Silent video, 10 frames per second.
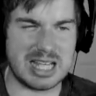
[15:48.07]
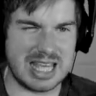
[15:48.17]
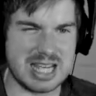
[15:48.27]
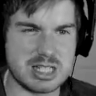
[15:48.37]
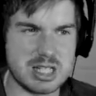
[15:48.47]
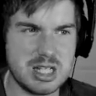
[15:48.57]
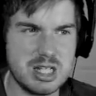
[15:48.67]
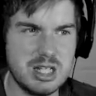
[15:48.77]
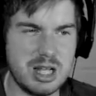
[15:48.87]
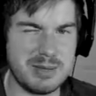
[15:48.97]
I guess.
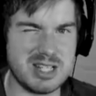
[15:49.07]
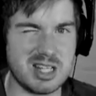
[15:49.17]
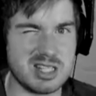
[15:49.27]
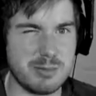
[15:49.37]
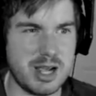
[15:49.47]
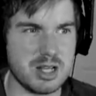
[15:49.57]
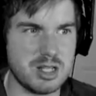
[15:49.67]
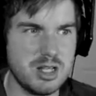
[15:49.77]
That made sense in my head.